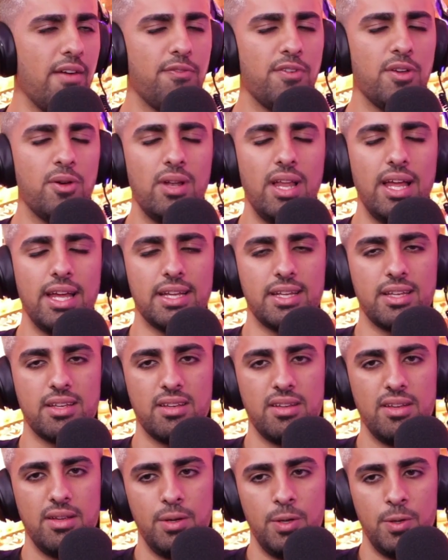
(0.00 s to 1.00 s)
I feel
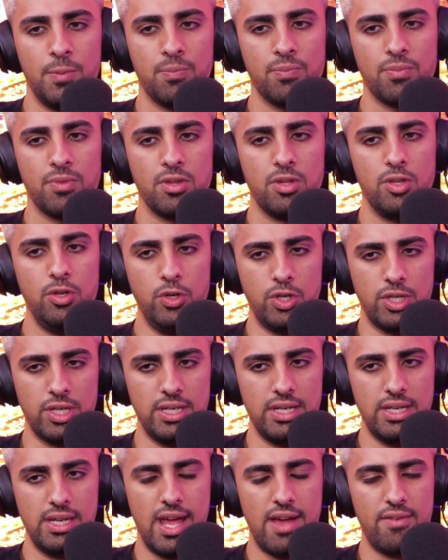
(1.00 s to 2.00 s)
like you
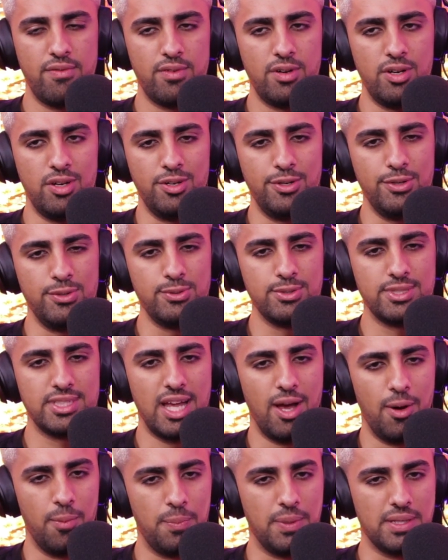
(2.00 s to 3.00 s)
can never
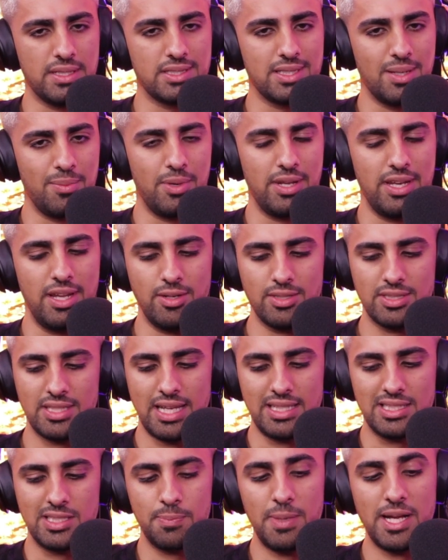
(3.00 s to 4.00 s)
lose helping someone else,
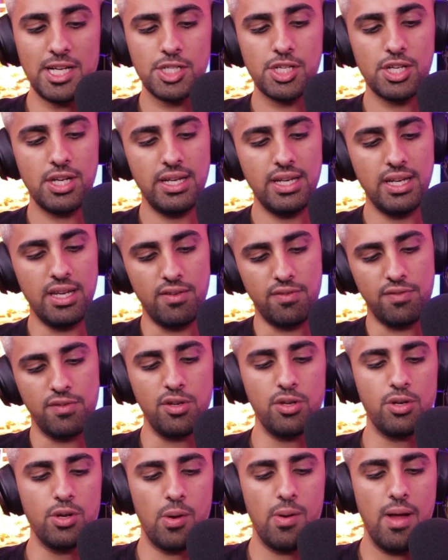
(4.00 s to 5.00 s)
and especially if
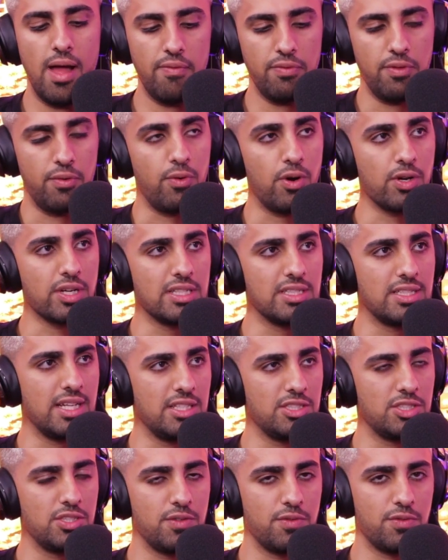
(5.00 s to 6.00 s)
you don't have the wrong
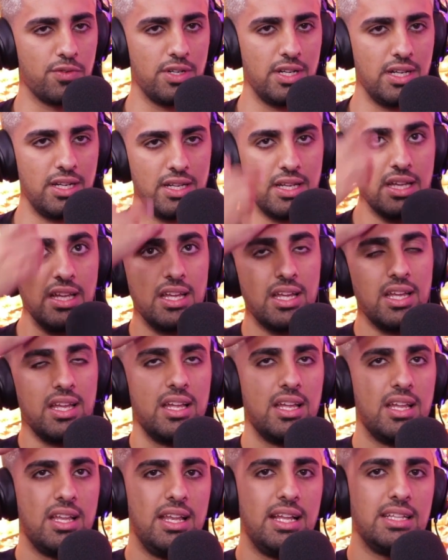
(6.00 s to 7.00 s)
intention for it.
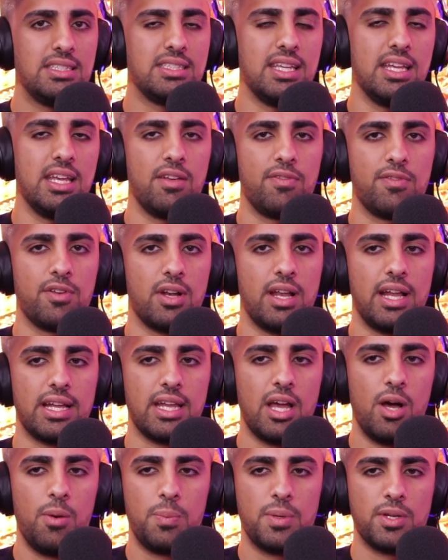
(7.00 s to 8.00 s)
Let's say if you're
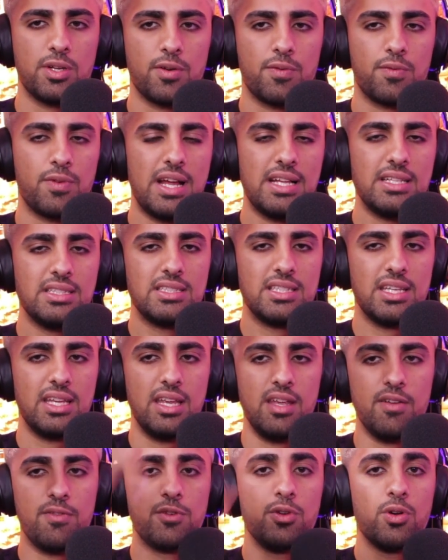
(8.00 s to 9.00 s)
like helping your friends,
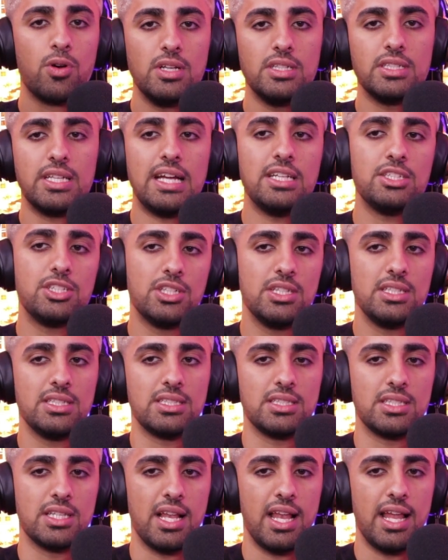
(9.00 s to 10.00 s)
if your intention
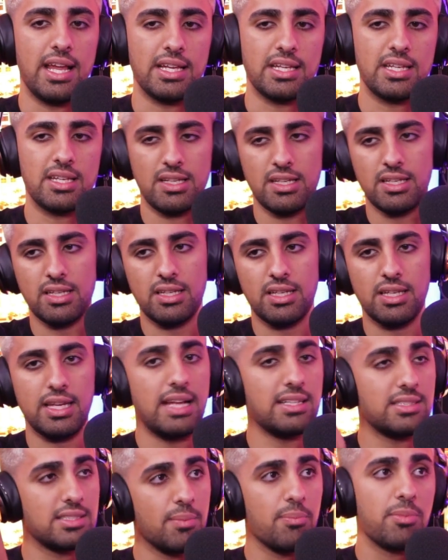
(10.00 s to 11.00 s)
is to like
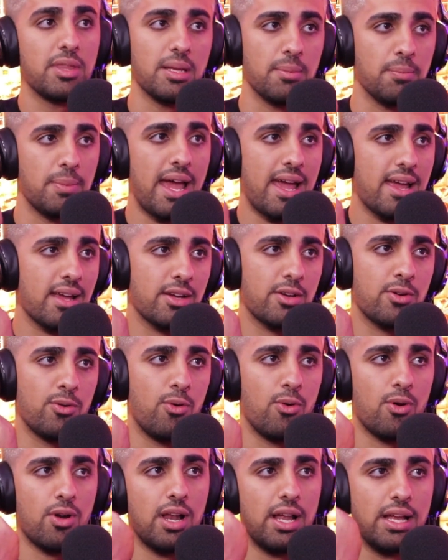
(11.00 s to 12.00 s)
get something back
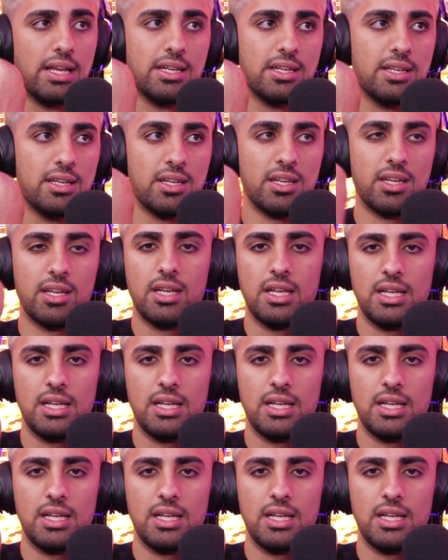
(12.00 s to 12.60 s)
or like